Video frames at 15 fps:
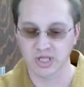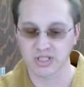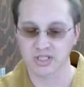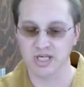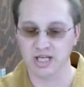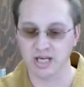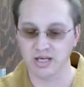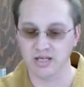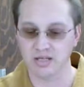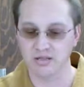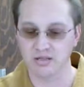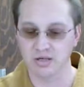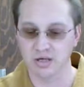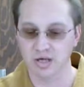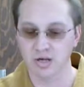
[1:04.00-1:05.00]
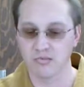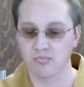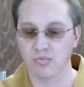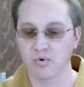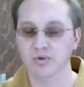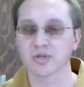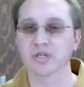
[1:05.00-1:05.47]
Today,
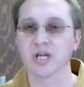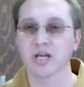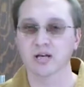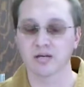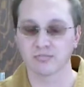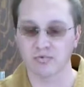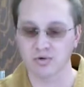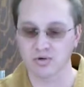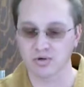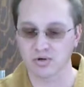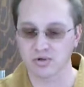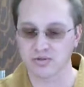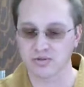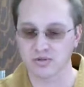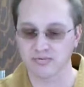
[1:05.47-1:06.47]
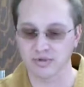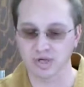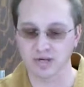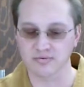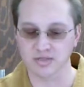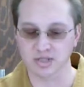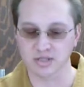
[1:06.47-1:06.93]
more than that number are serving
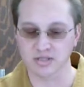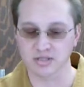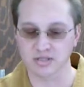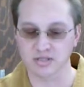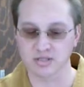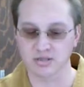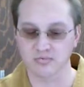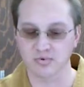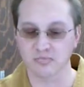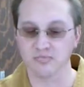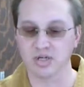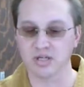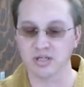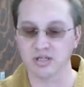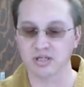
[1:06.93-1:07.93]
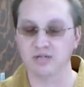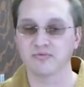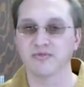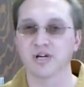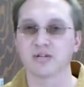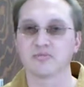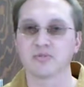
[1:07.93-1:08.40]
life sentences, with many
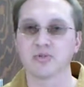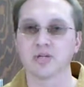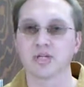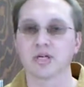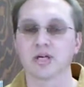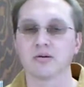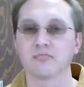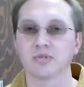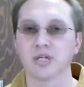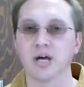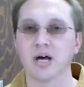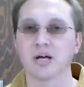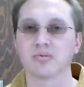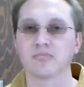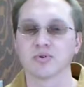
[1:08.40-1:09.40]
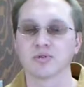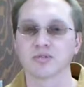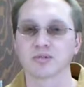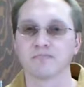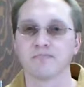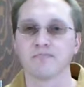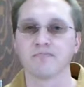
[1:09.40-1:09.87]
effectively condemned to die in prison.
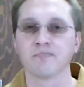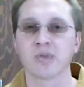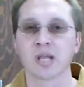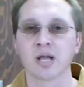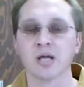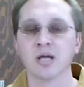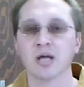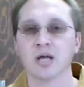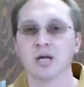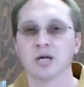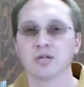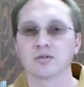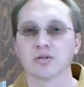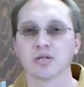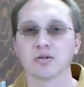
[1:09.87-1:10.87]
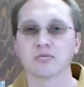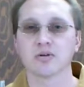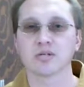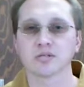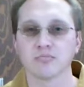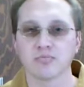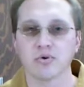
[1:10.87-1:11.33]
So the
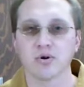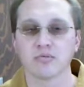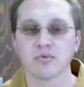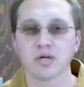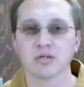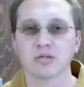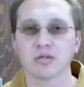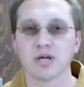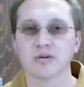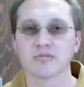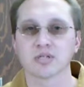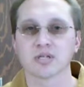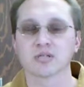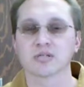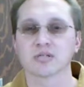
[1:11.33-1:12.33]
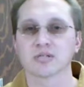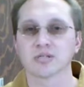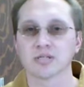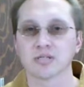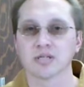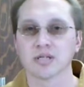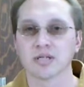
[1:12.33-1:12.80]
interesting part about life sentences is
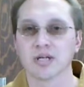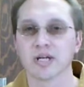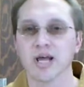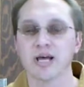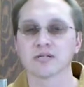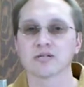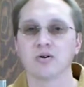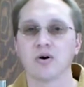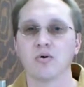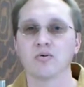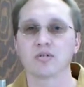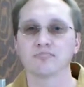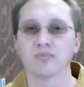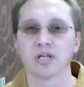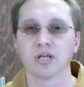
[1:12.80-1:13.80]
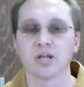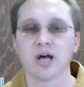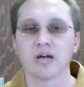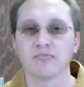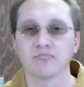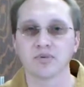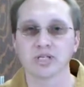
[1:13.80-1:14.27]
that it hasn't always been
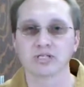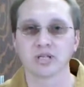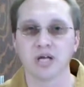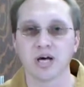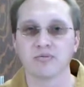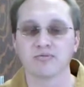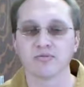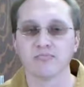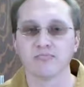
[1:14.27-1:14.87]
life means life.